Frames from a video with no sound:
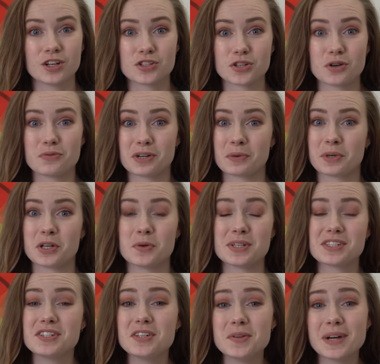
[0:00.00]
So for anyone who
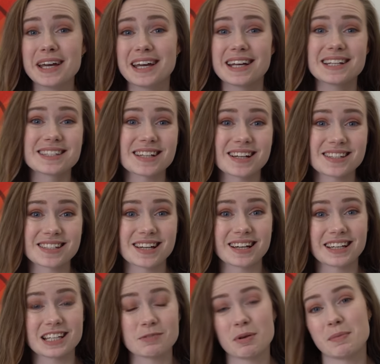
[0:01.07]
is new here, Darts
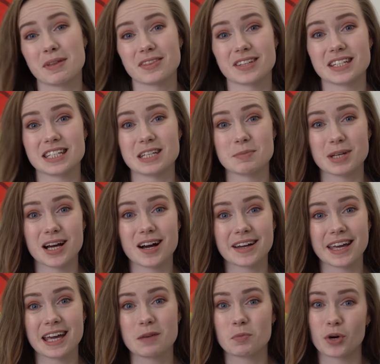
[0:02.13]
Attack is my monthly TBR
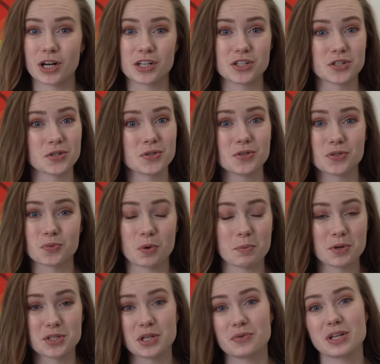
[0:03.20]
game where I choose what
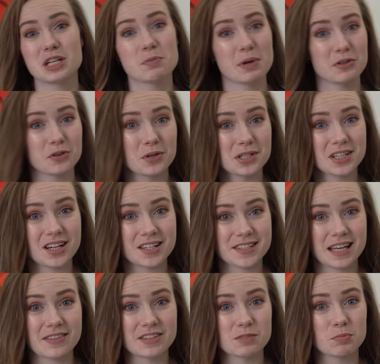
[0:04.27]
books I read by throwing darts
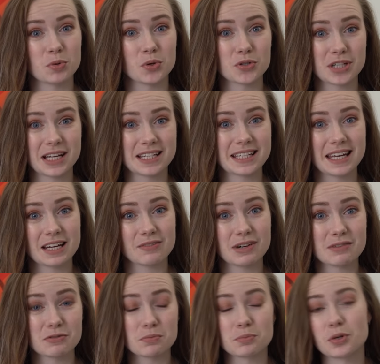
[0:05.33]
at this board and getting
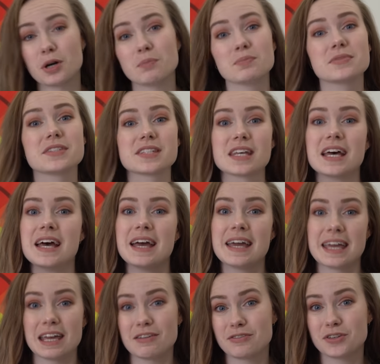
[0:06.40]
relevant prompts.
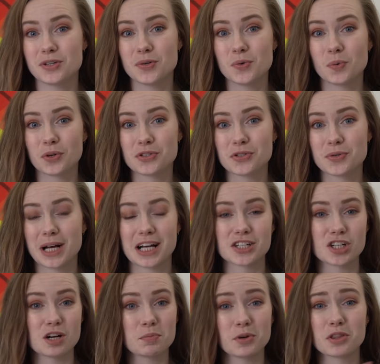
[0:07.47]
If you want to
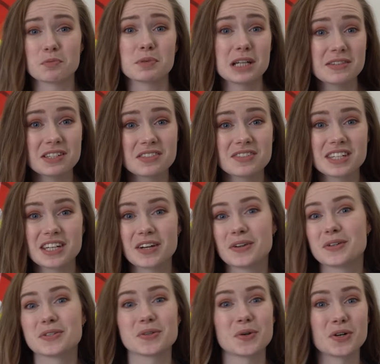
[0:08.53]
catch up on the previous
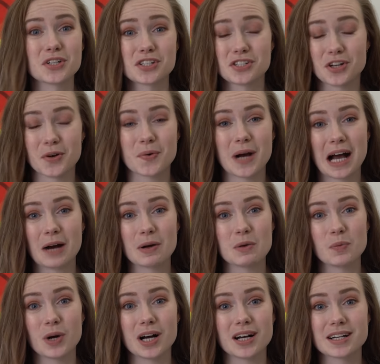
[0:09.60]
videos or just know how
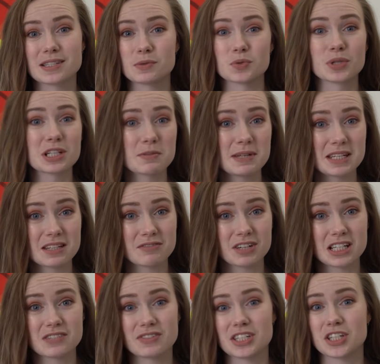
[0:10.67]
it works, it was all explained in the
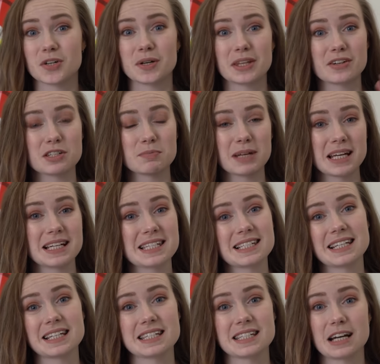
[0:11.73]
first video and there is a playlist
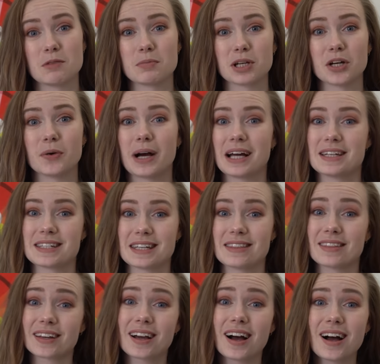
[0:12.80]
linked down below and
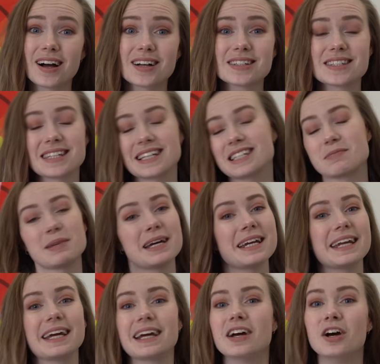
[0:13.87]
in the cards
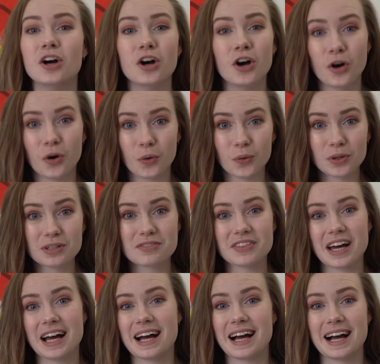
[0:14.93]
explaining all of
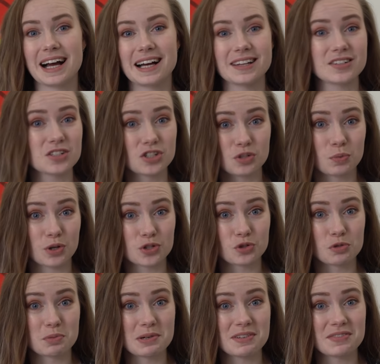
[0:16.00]
that and to watch
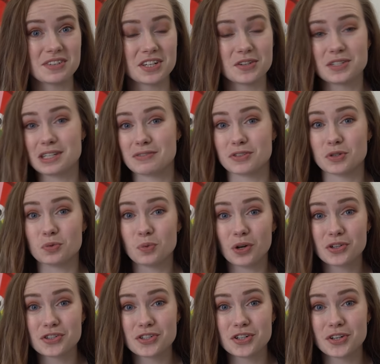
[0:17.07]
all the previous videos if you
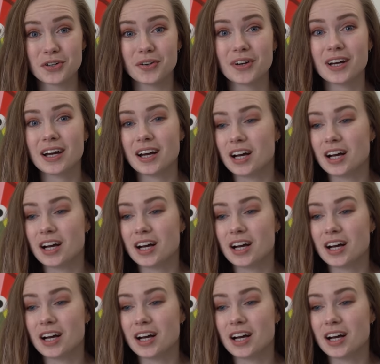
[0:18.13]
want to.